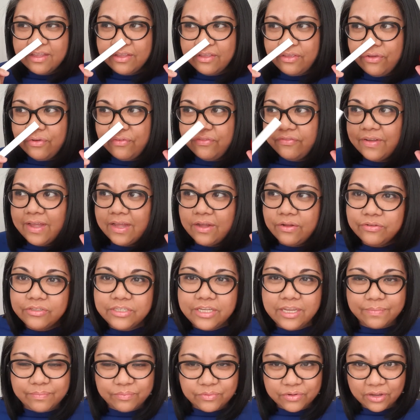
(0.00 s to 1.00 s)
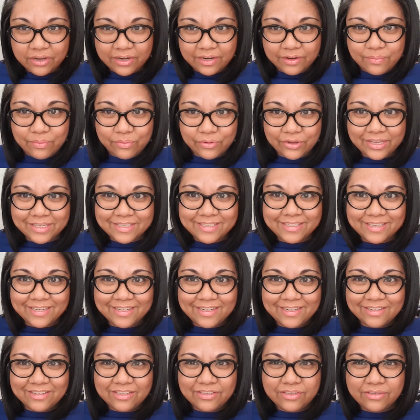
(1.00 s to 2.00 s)
you found Hypnotic
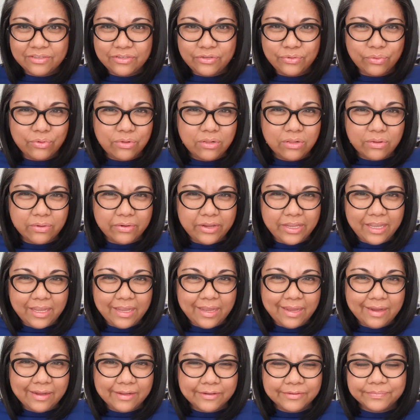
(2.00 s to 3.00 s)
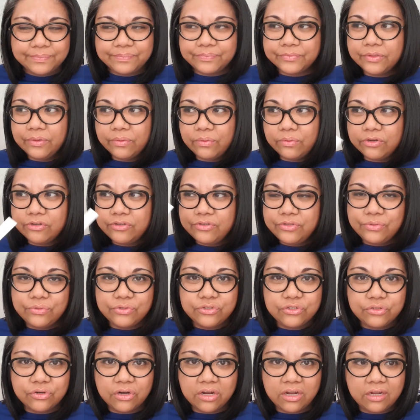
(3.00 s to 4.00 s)
Poison too cloying or too
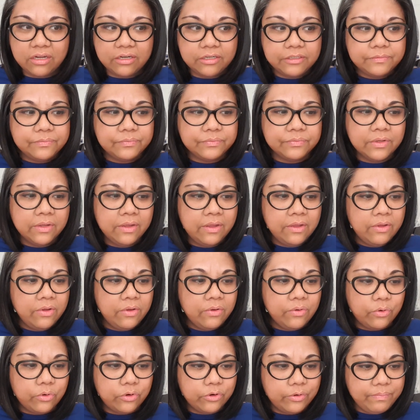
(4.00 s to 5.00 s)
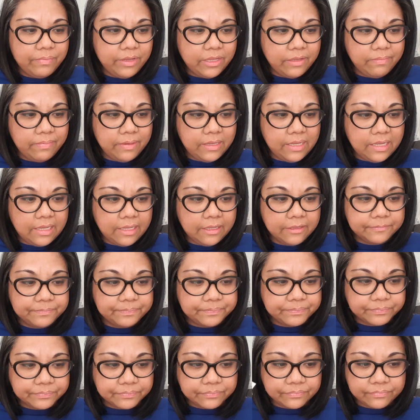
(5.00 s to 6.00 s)
strong, or maybe
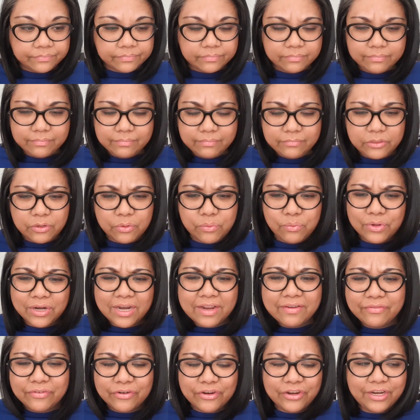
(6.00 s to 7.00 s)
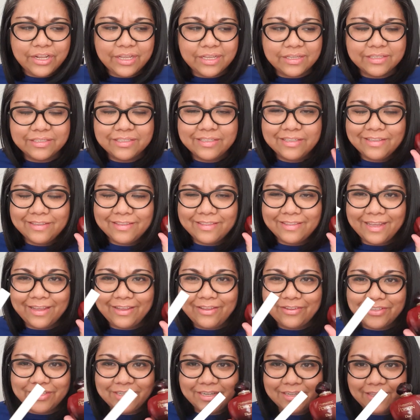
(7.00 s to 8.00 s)
whatever it is that
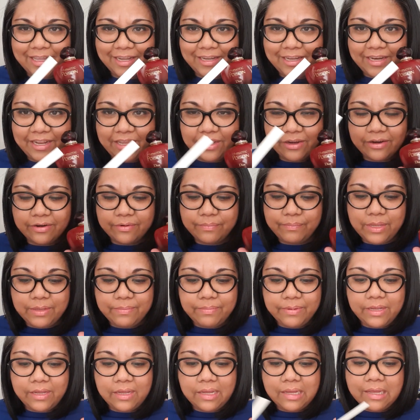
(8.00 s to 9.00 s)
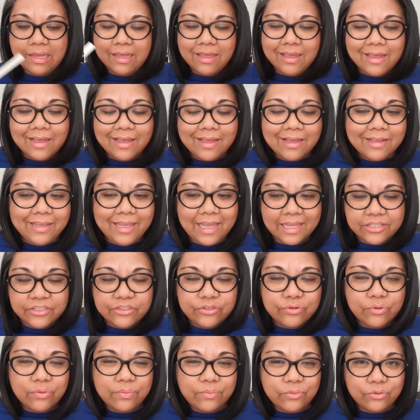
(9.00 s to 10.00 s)
you didn't like it here, maybe
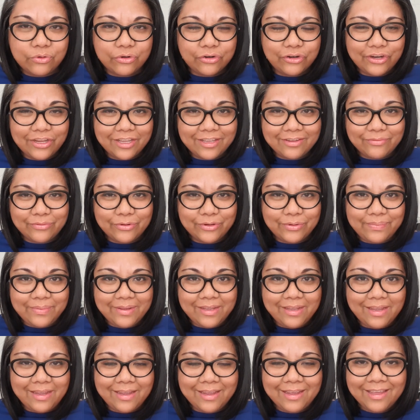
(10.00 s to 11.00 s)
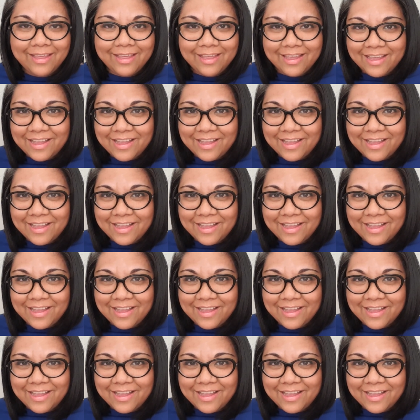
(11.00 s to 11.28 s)
Kenzo Amour would be